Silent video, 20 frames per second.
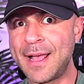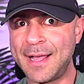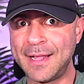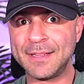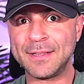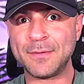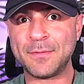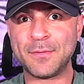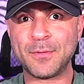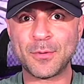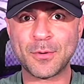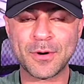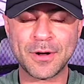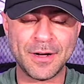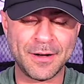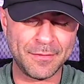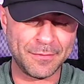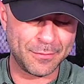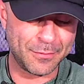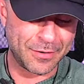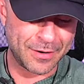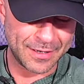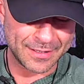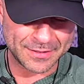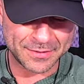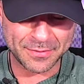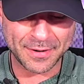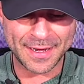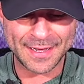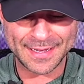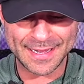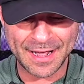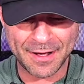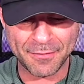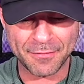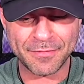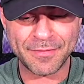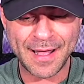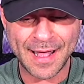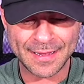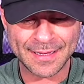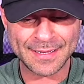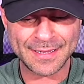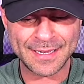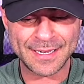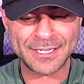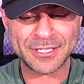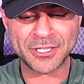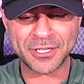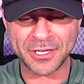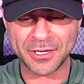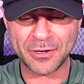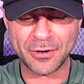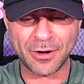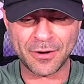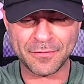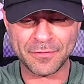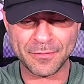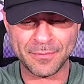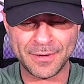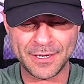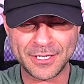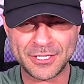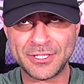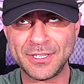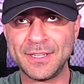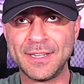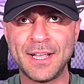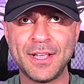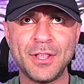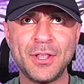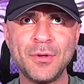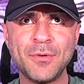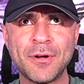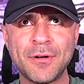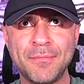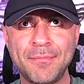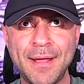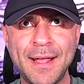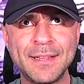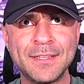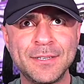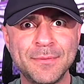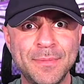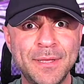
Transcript: and the Four of Wands. Right now, validation and confirmation that you are meant to